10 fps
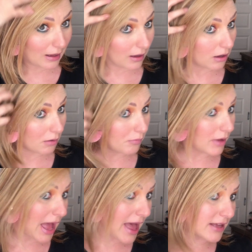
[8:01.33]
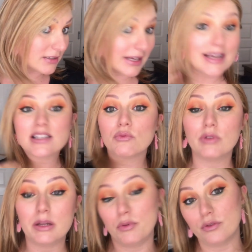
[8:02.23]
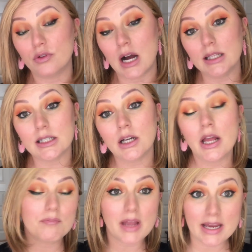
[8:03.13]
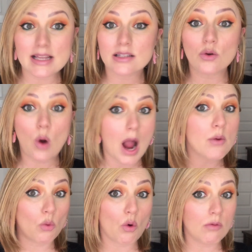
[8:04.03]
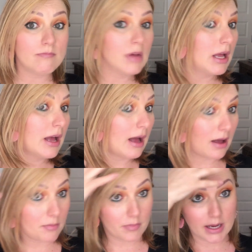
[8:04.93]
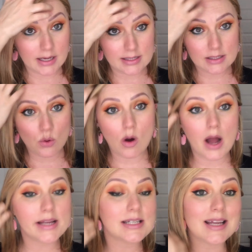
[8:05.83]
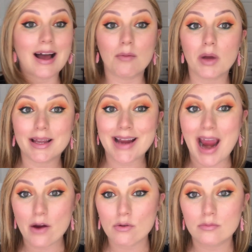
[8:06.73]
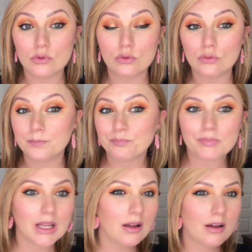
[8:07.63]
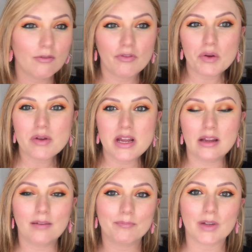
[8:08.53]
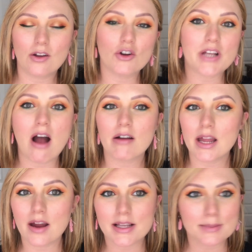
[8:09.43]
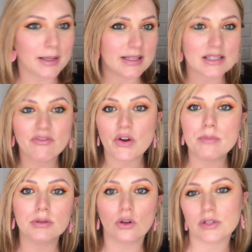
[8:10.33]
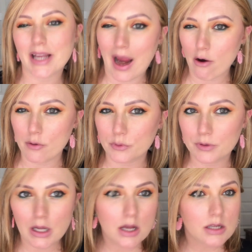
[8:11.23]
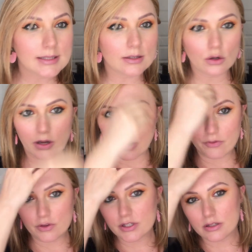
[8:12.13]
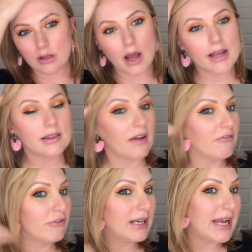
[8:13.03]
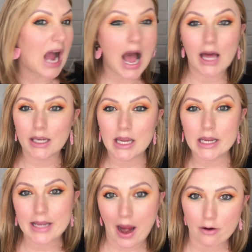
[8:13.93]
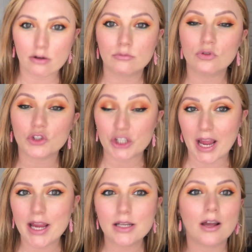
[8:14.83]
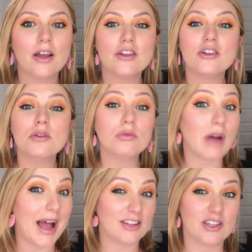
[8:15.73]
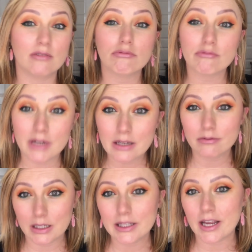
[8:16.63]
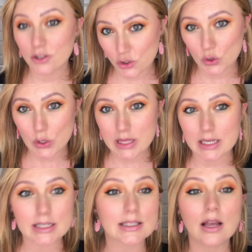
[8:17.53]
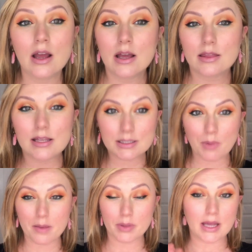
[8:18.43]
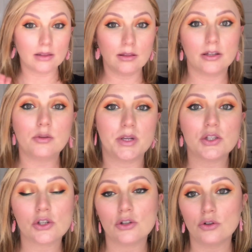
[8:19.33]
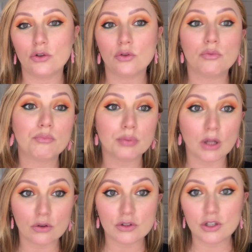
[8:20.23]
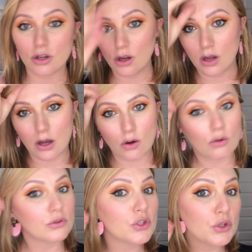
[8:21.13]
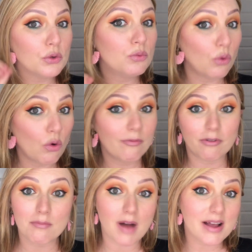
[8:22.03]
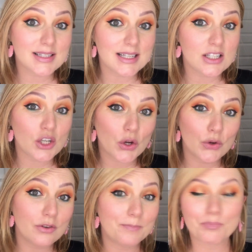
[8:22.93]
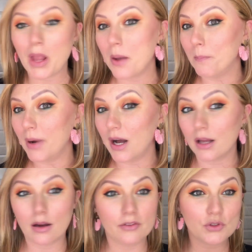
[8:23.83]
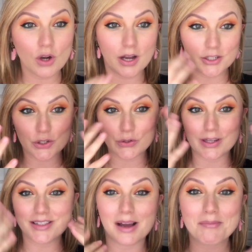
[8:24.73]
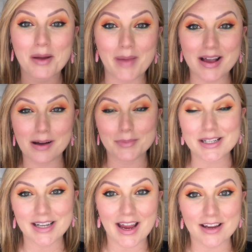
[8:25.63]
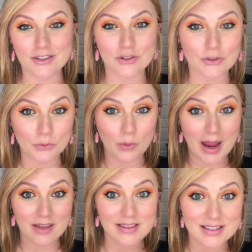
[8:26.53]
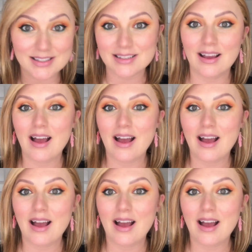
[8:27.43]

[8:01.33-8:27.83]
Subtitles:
and it is a really beautiful color. It is quite warm. It is quite caramel, very, gosh, how can I explain this? A very blonde caramel. So if you do like that really honey caramel shade, you will actually really, really enjoy this. This might be a little bit too blonde or too warm for my skin tone, but I've tried to adapt my makeup today to wear this